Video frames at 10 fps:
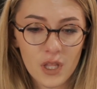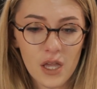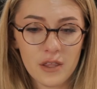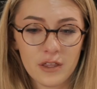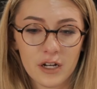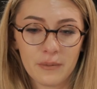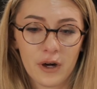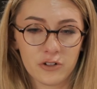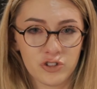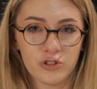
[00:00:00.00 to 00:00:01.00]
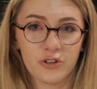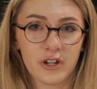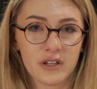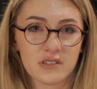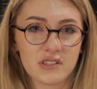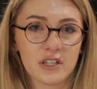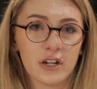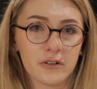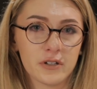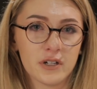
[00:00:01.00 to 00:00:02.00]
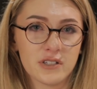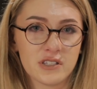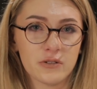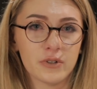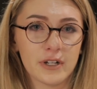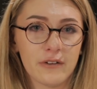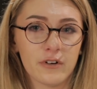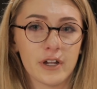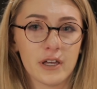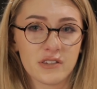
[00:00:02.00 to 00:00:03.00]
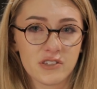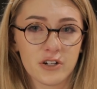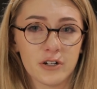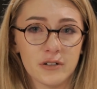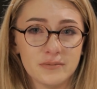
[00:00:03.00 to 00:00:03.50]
And then about 2 rings and I realized he would never answer.